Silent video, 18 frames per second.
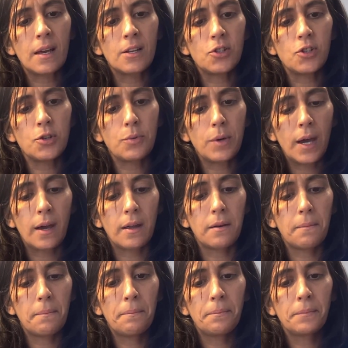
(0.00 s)
as you
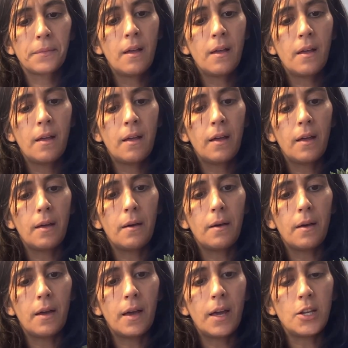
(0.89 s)
can.
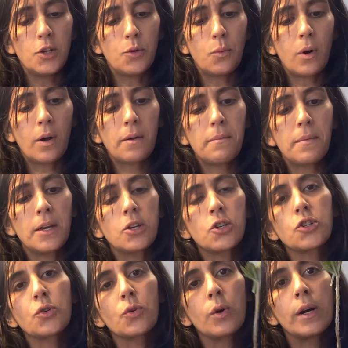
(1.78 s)
And you want to make
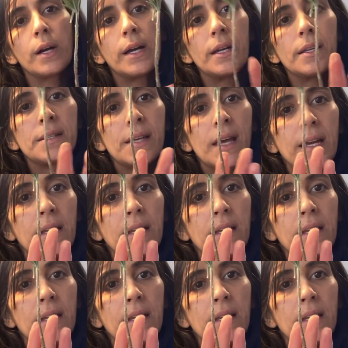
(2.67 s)
sure it's a